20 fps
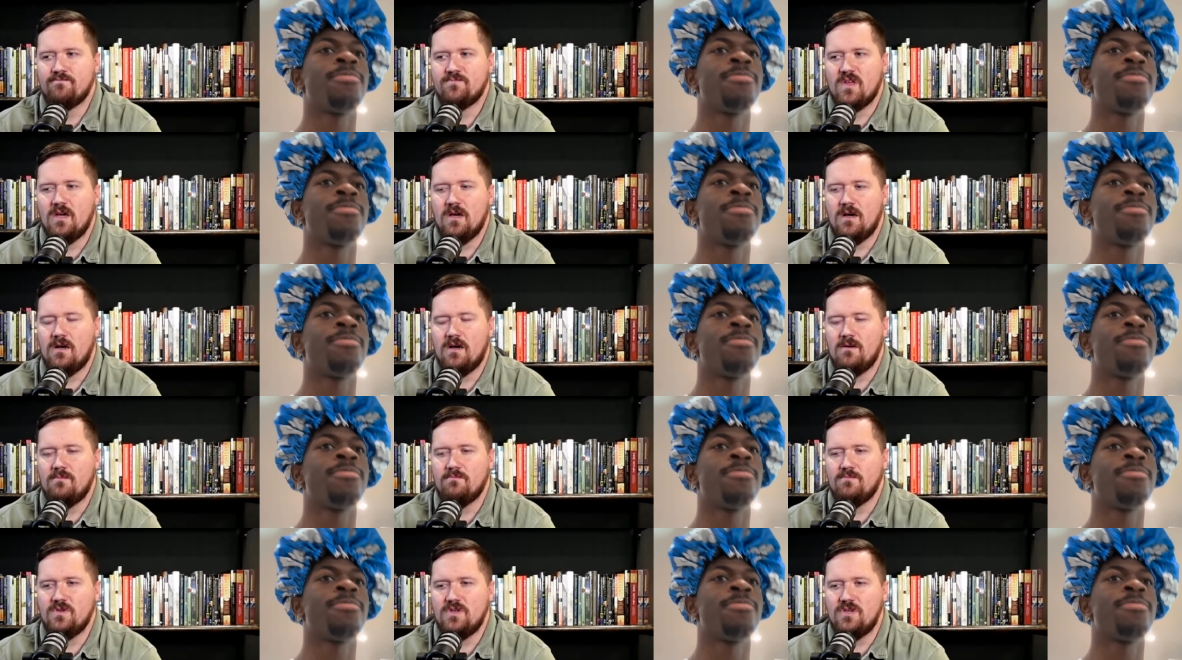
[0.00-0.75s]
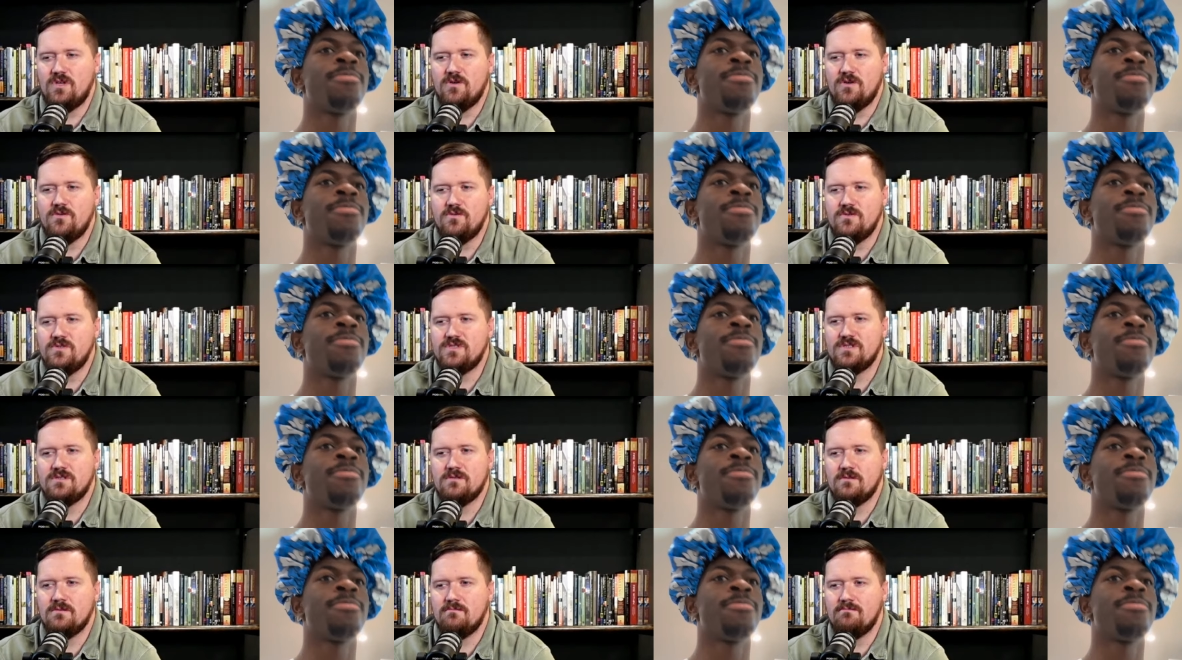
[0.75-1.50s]
Speaker 1: um,
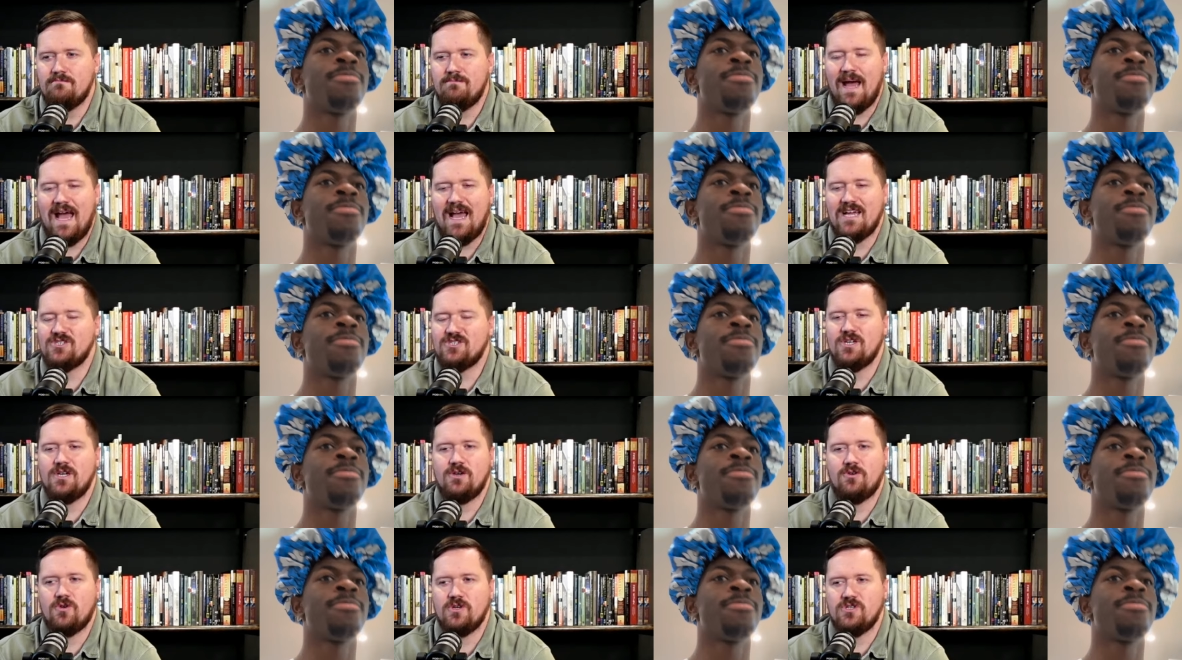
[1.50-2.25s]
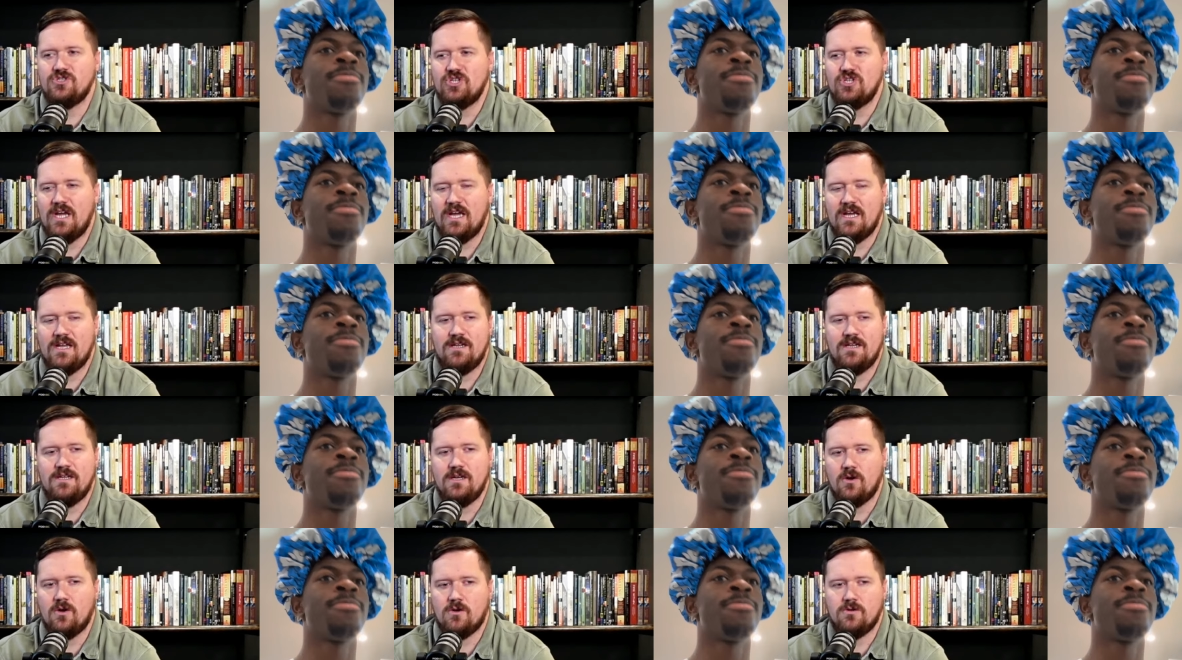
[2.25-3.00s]
use bashing
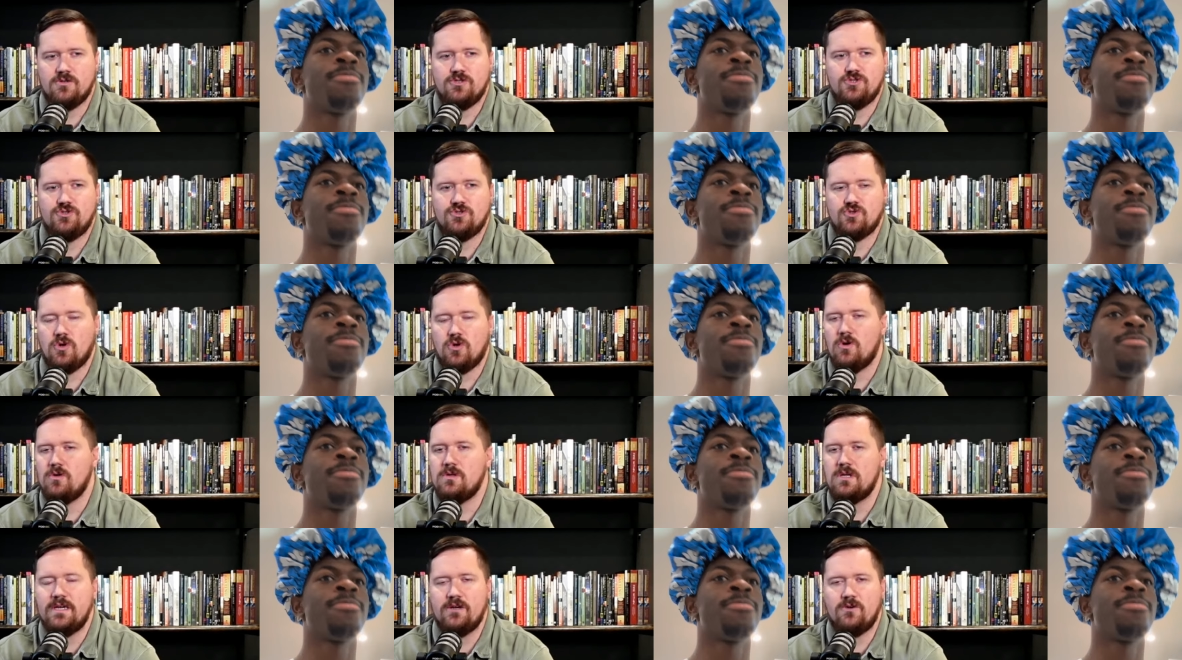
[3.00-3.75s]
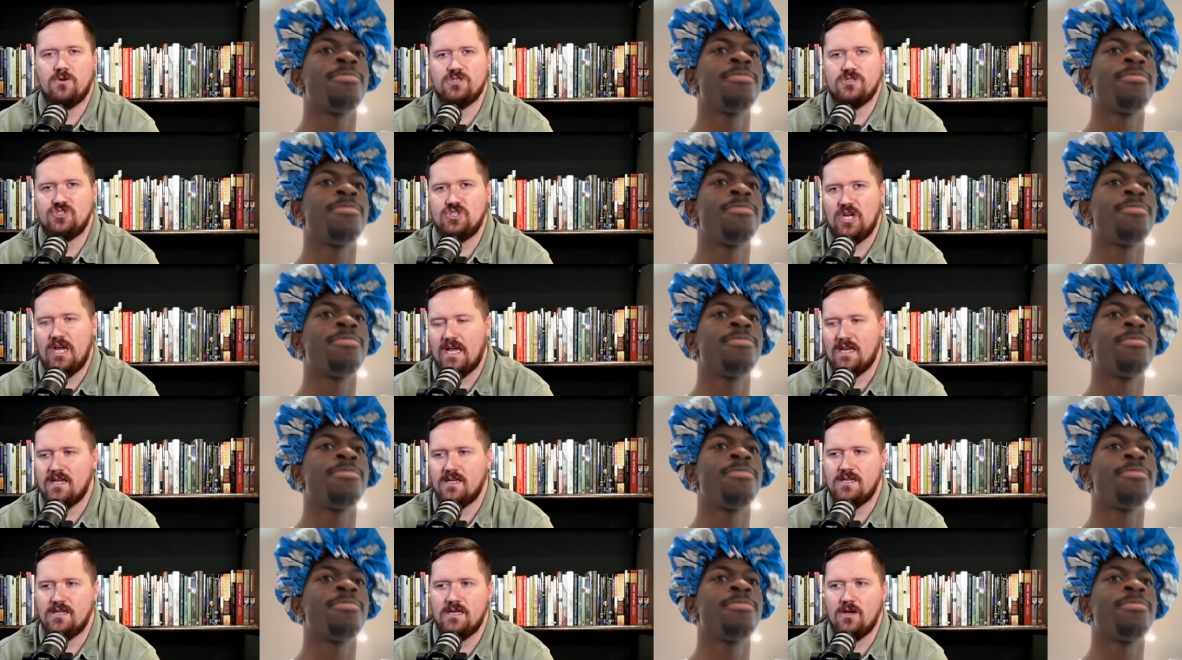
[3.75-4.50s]
Christianity or trolling
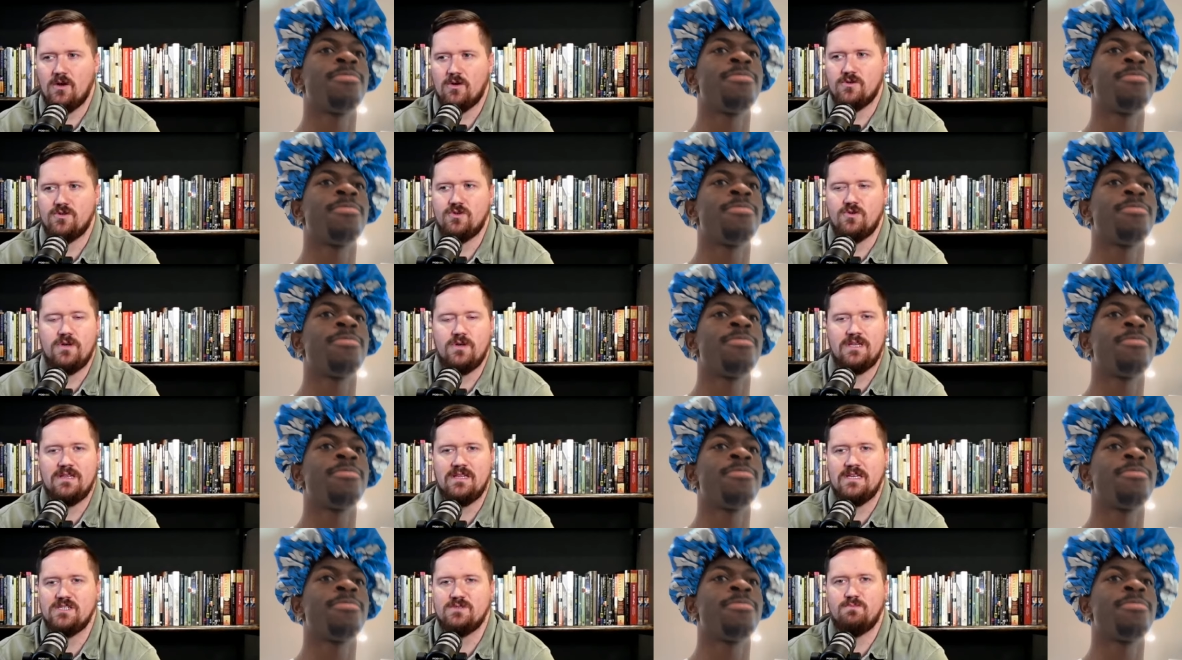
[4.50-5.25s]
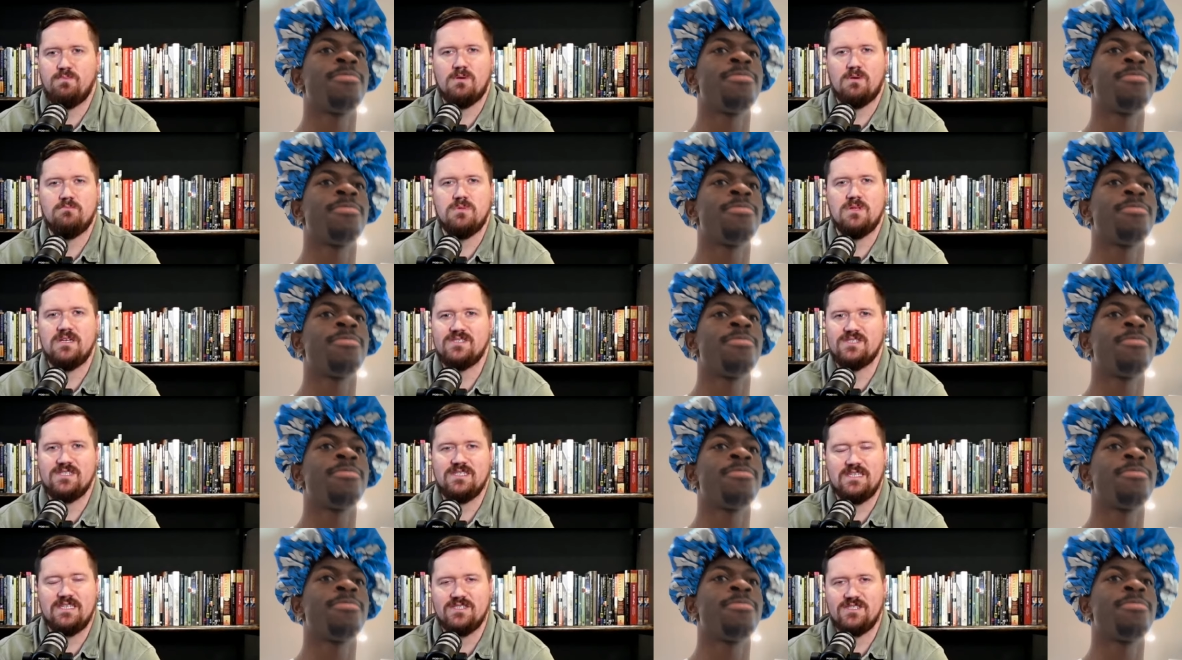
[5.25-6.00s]
Christianity or doing these
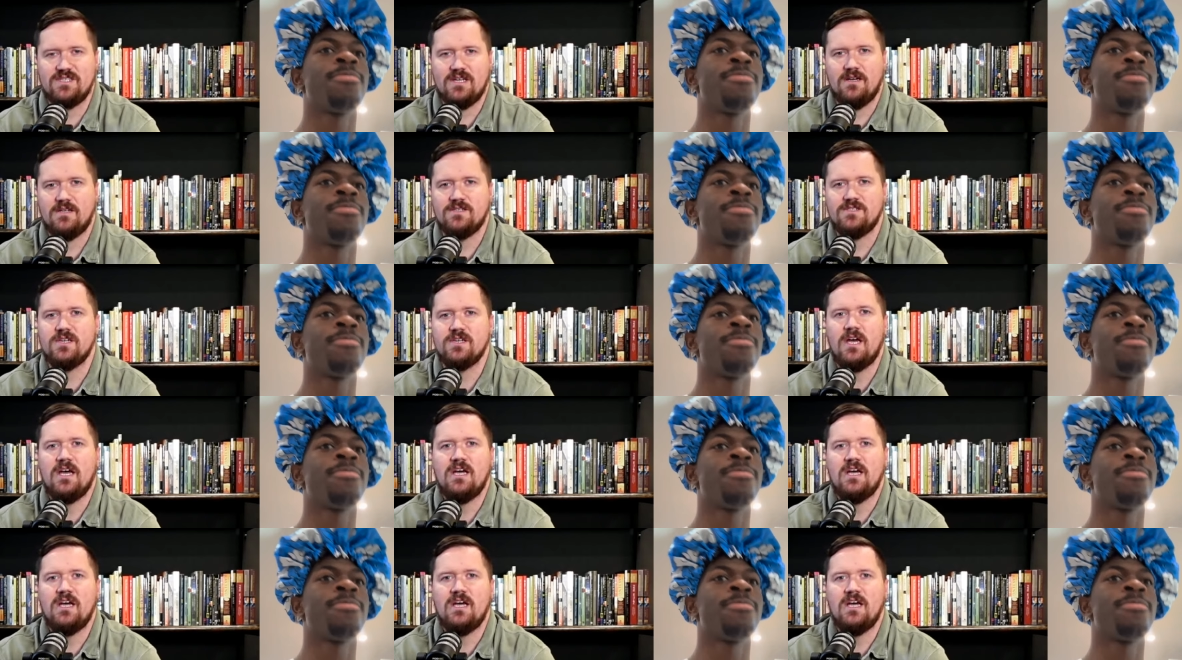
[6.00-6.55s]
publicity stunts